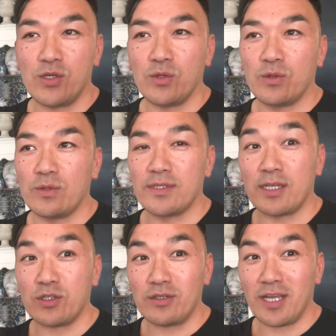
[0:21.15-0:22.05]
to
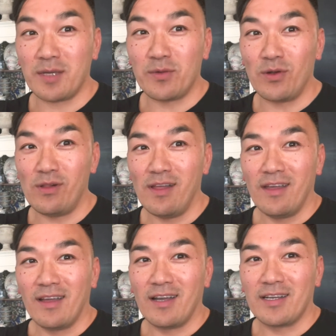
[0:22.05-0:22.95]
set your table
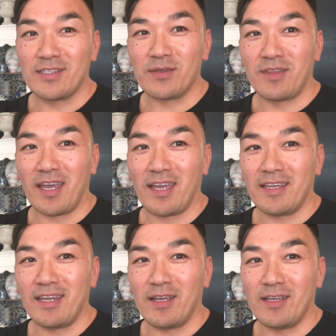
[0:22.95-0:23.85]
so that